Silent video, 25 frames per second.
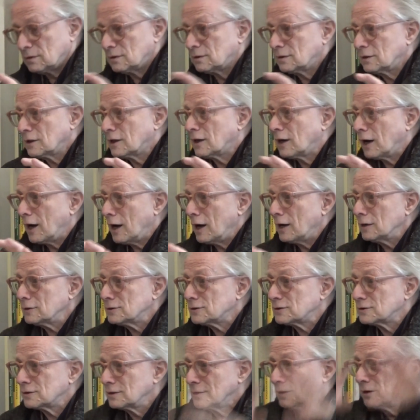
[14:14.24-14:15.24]
the
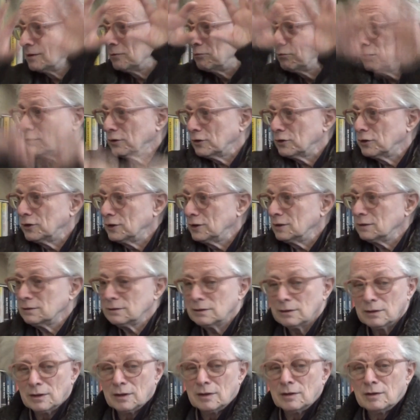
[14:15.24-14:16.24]
cards, put it
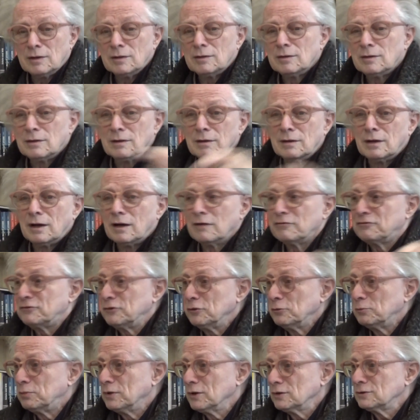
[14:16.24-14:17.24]
in, a
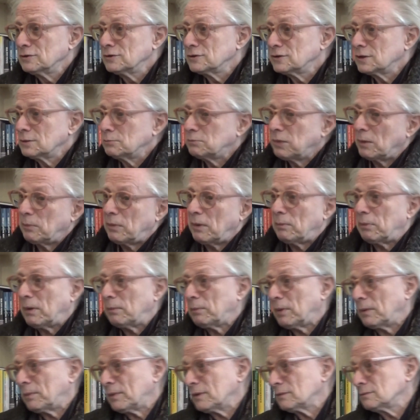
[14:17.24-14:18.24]
few buttons, and
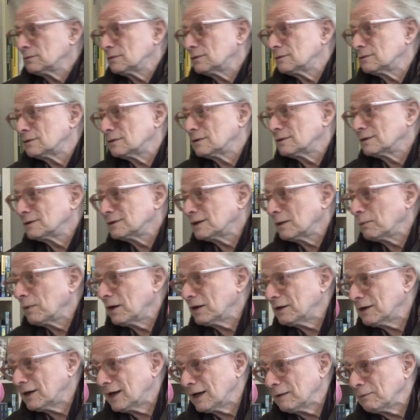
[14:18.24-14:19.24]
and the
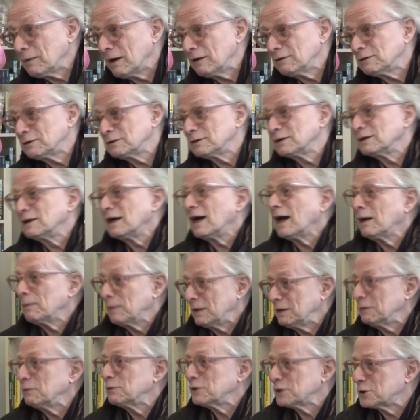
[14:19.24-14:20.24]
money came out. I
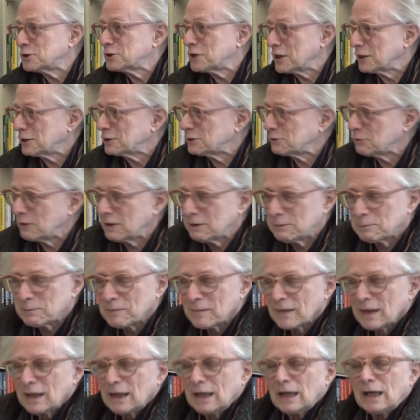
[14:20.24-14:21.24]
mean, it was checks, right?
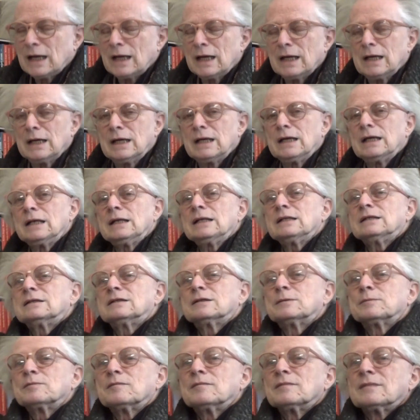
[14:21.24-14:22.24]

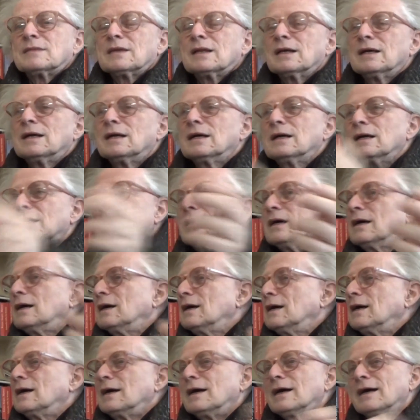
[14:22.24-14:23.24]
And
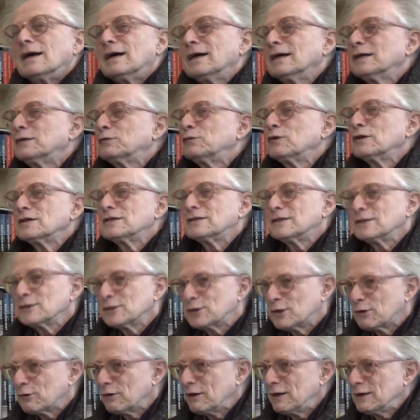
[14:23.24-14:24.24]
it was this
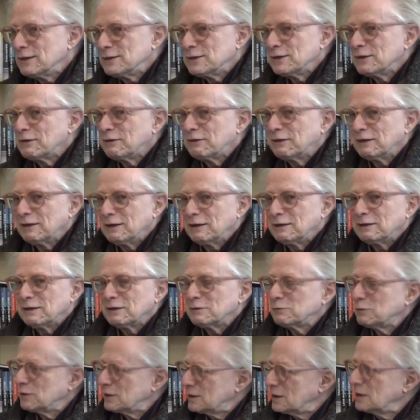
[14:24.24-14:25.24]
crazy thing
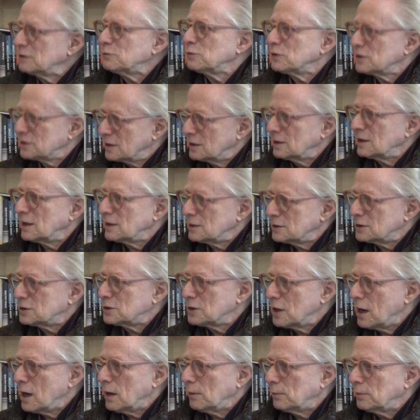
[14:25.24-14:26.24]
that it was a nice
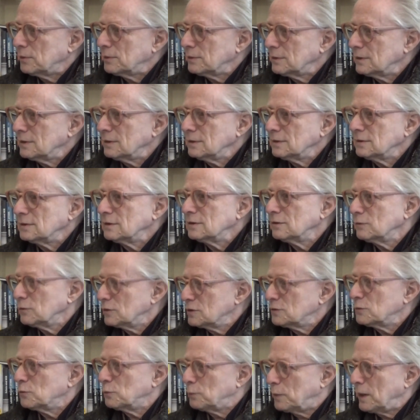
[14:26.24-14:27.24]
job, you know, and it
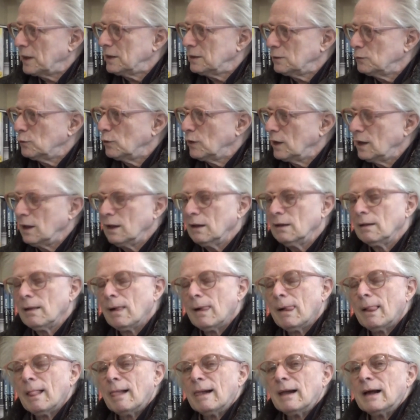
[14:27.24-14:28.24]
was paid well.
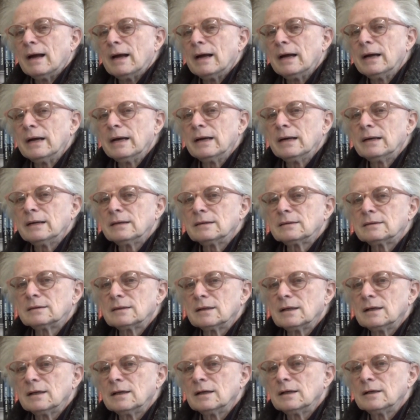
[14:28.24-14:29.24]
And
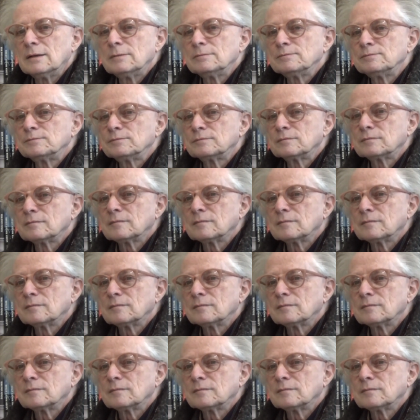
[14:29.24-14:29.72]
the